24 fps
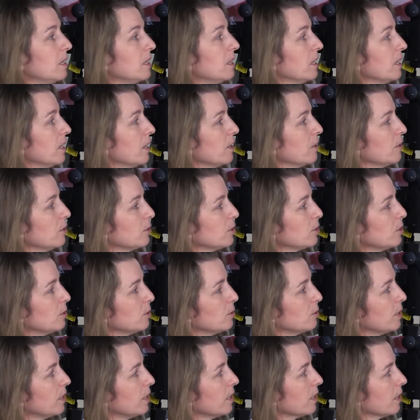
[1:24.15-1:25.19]
The other
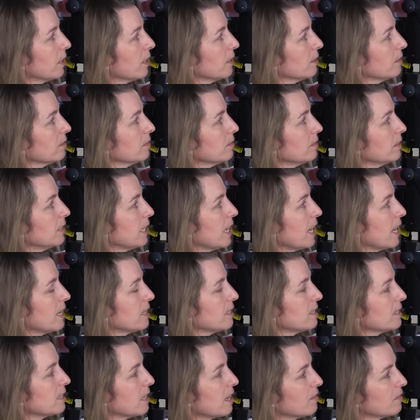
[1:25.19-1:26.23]
two here, the
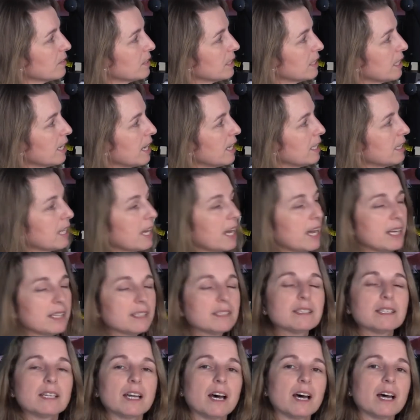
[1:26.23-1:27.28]
S7 and the
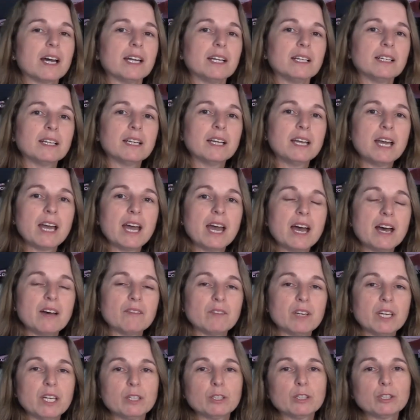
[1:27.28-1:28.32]
S9,
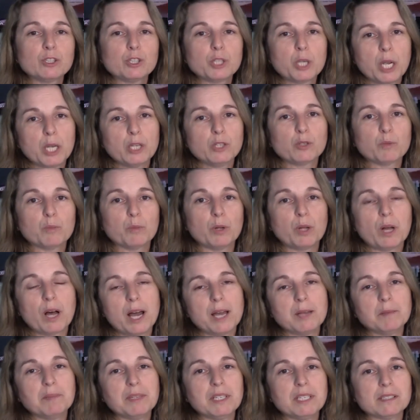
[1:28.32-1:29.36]
have interchangeable
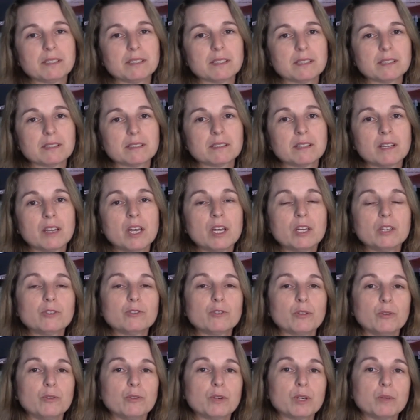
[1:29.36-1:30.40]
eyepieces.
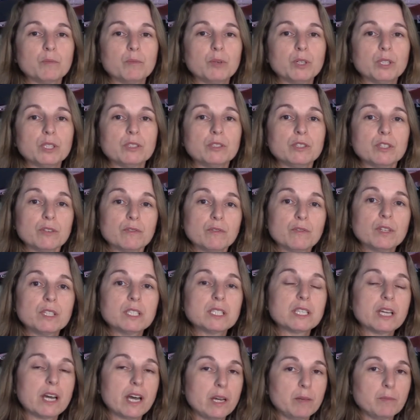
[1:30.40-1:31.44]
So you can put
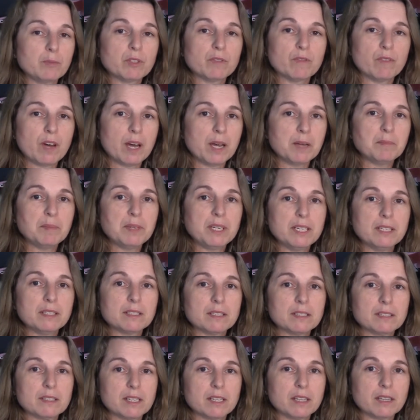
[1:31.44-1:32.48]
different types of
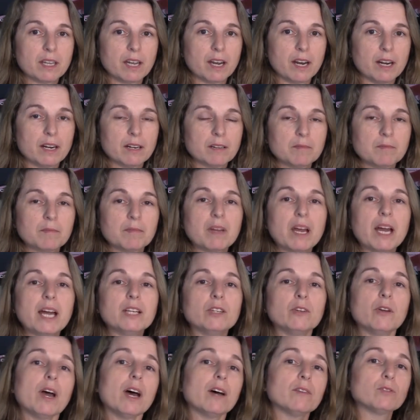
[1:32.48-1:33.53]
eyepieces in there
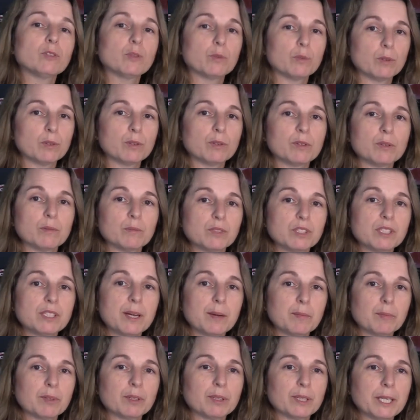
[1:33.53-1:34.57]
and you have to order them
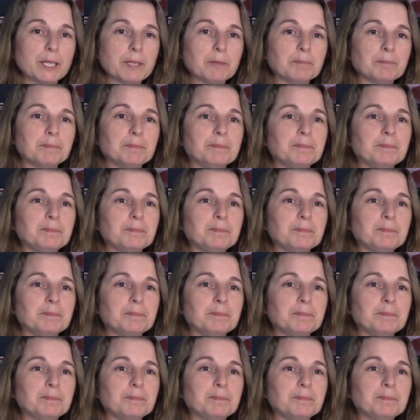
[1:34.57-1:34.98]
separately.